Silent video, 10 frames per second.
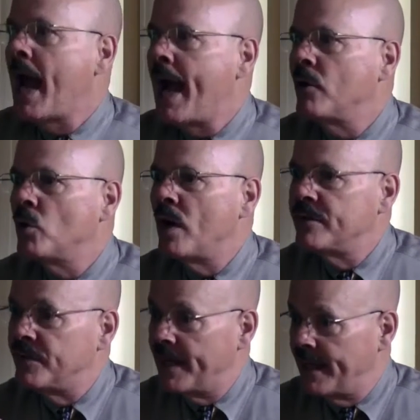How do I
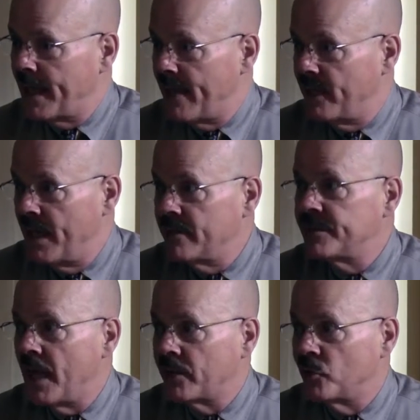find out I have
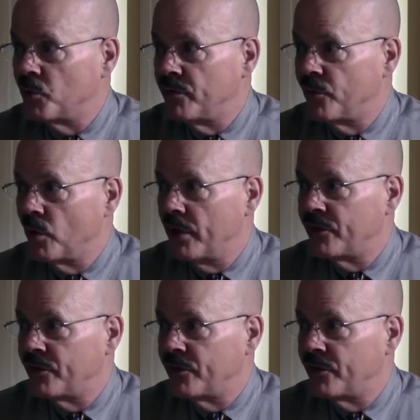enough doctors before I